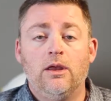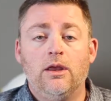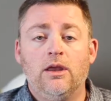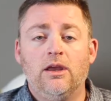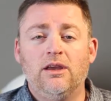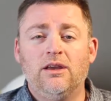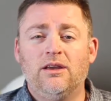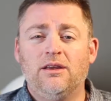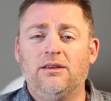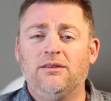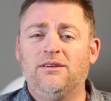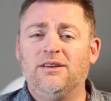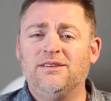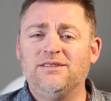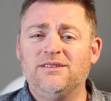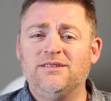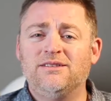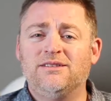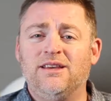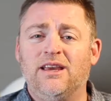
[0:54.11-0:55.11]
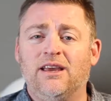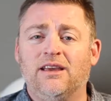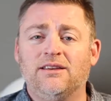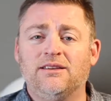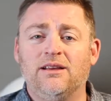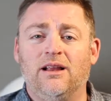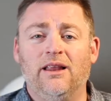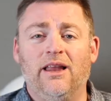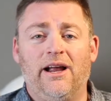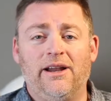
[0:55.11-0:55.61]
It doesn't
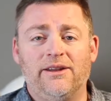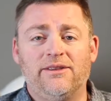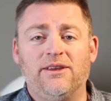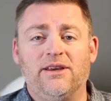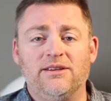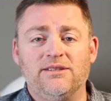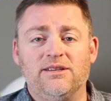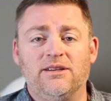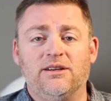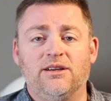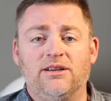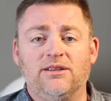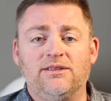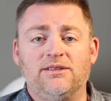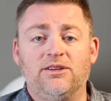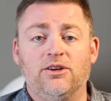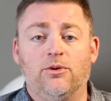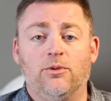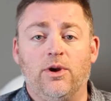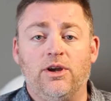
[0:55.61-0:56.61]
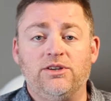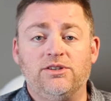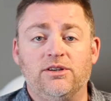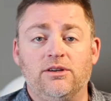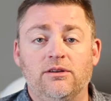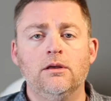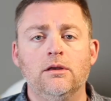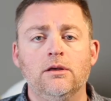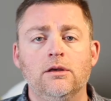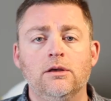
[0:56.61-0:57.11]
take a lot of things into consideration.